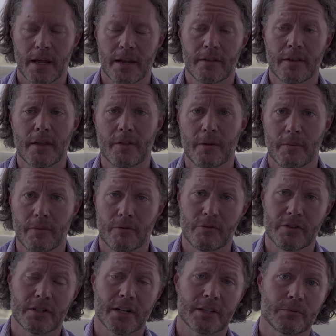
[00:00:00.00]
And the
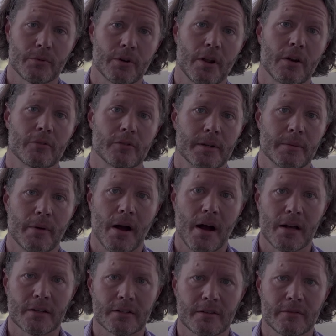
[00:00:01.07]
results were not only
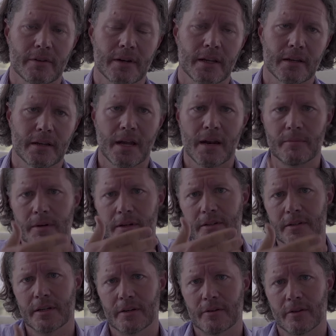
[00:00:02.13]
positive, and it can be
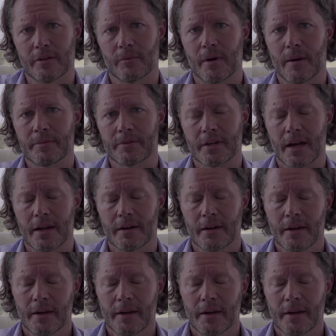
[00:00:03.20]
seen on the website,